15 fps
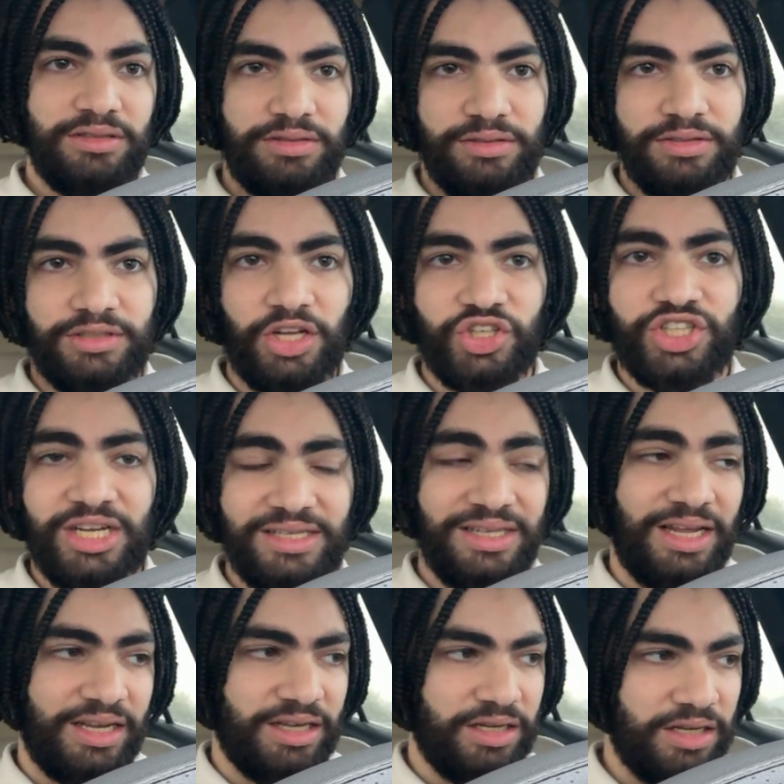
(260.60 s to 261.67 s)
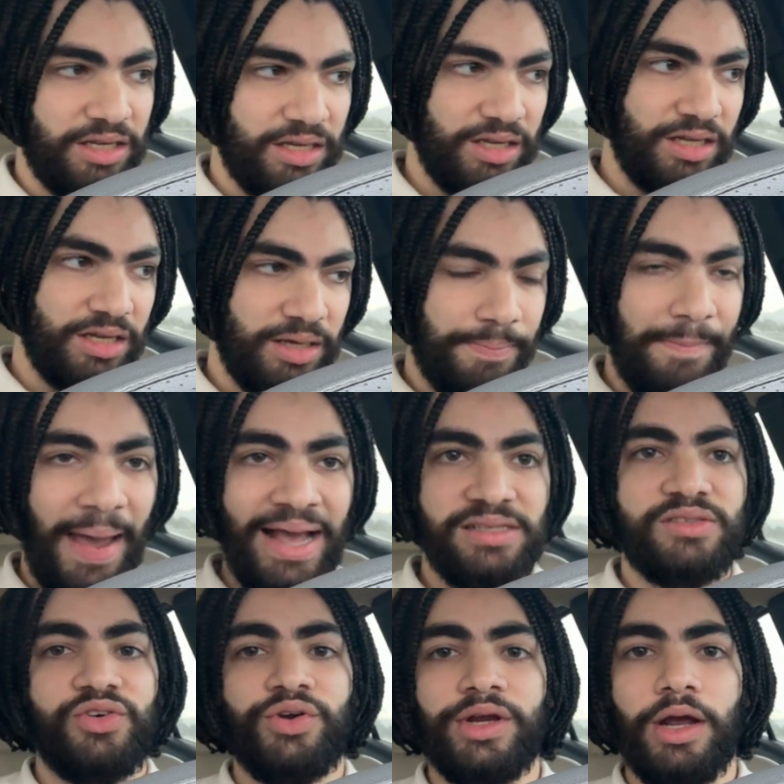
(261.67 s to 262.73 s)
Such as like
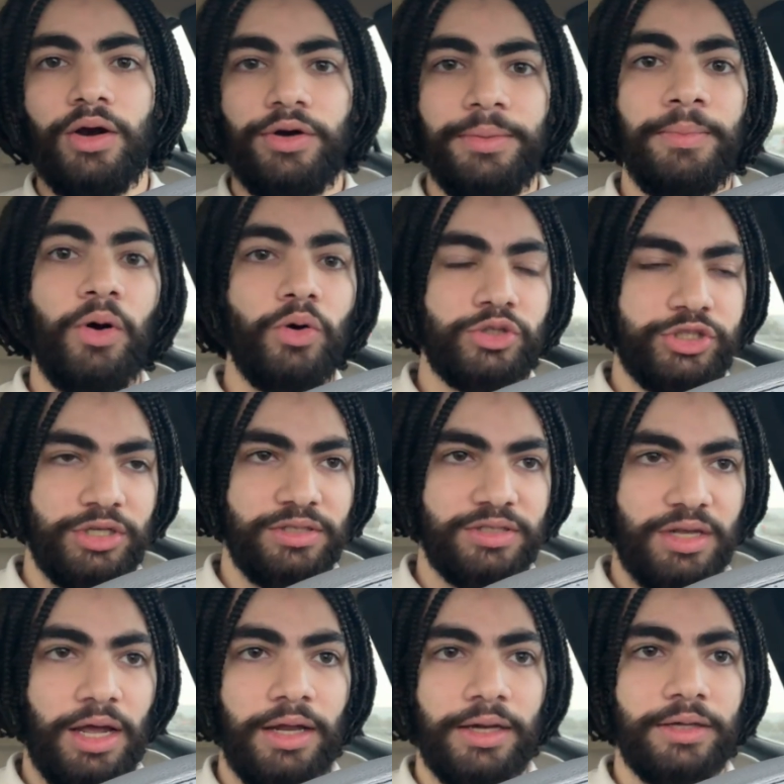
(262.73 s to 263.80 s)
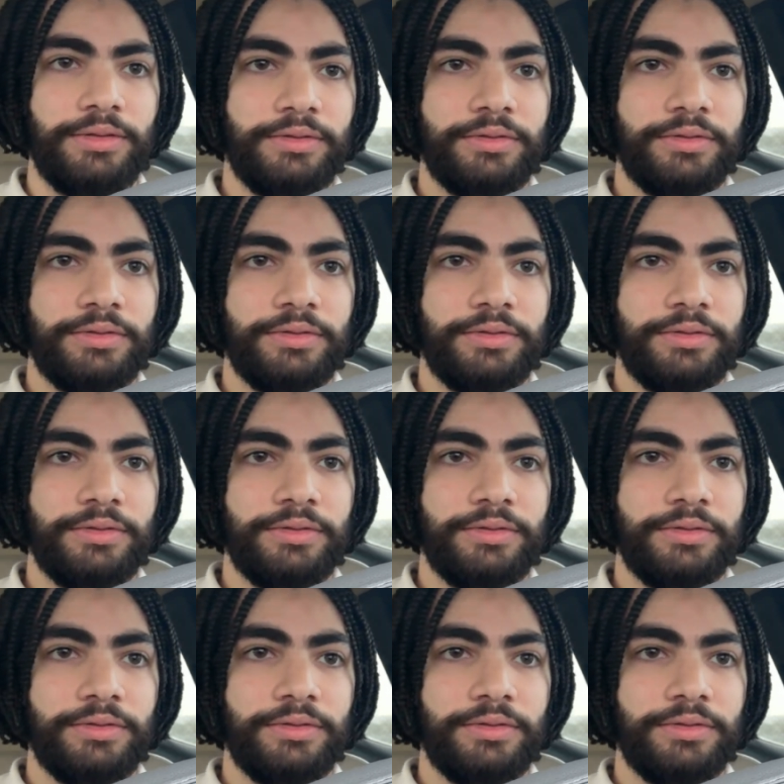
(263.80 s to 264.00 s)
mastering our emotions. And